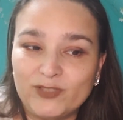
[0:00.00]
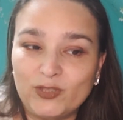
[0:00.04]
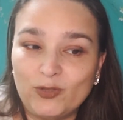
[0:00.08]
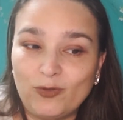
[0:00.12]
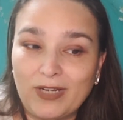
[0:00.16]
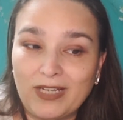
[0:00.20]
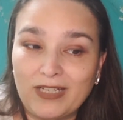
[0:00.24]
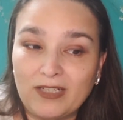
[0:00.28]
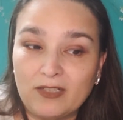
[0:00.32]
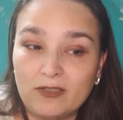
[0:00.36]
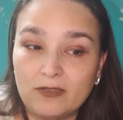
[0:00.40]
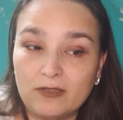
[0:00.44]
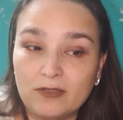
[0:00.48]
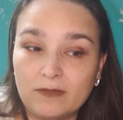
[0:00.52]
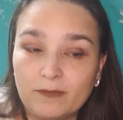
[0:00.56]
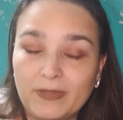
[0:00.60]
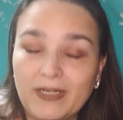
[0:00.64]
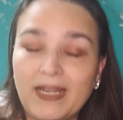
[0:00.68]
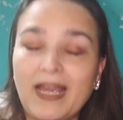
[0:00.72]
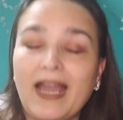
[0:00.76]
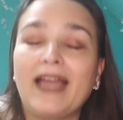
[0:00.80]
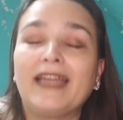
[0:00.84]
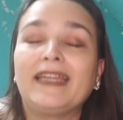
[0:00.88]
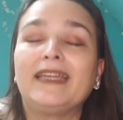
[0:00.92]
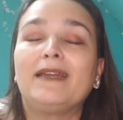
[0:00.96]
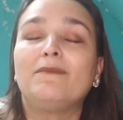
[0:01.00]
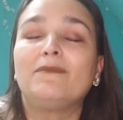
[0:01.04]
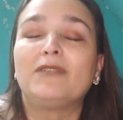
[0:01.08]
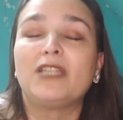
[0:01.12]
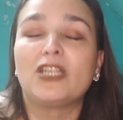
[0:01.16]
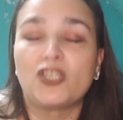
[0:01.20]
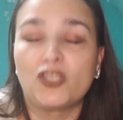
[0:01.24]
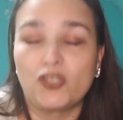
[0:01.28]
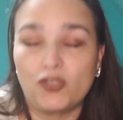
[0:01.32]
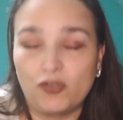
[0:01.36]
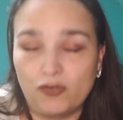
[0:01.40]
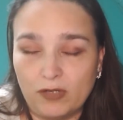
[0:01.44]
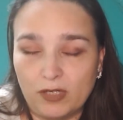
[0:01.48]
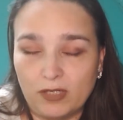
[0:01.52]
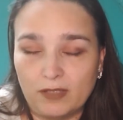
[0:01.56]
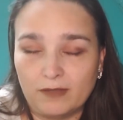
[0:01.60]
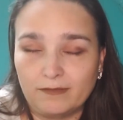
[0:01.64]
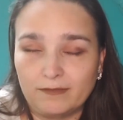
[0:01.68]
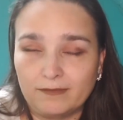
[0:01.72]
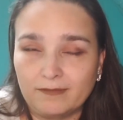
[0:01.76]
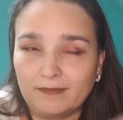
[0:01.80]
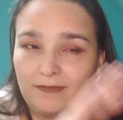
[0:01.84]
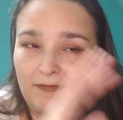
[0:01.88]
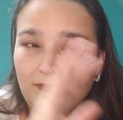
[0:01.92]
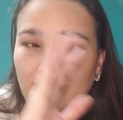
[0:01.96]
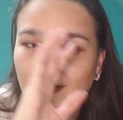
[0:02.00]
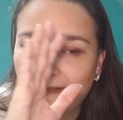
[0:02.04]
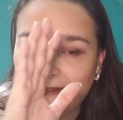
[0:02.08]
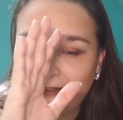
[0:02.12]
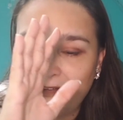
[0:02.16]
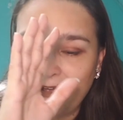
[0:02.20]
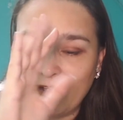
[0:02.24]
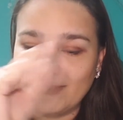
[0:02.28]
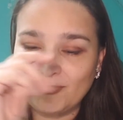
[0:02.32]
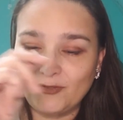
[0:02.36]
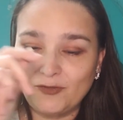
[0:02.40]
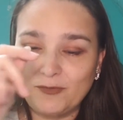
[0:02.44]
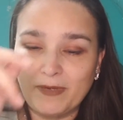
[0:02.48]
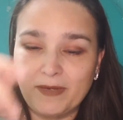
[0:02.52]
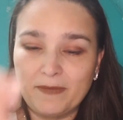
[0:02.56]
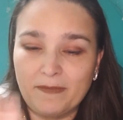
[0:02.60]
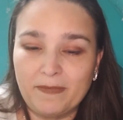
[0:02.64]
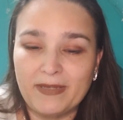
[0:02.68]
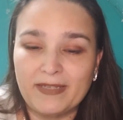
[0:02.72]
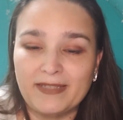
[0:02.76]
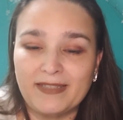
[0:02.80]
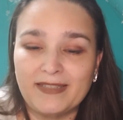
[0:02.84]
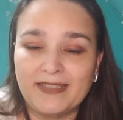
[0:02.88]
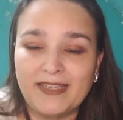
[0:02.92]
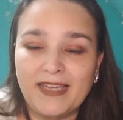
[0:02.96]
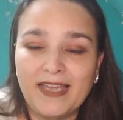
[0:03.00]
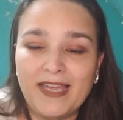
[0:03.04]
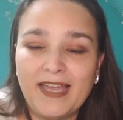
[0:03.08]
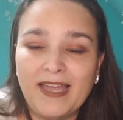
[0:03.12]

August. But I am not sure. I'll do my best.